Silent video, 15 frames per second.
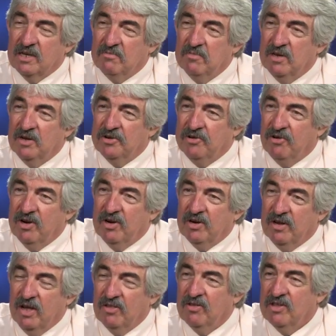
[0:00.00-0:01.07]
the military,
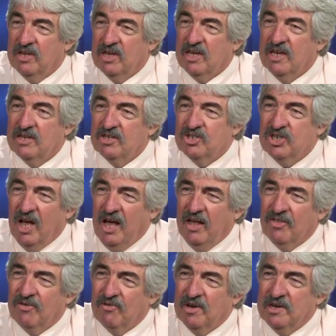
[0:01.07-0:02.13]
other than you getting shot
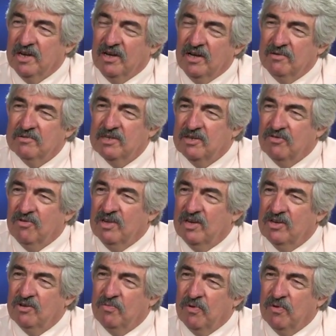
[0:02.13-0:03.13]
three times, it treated you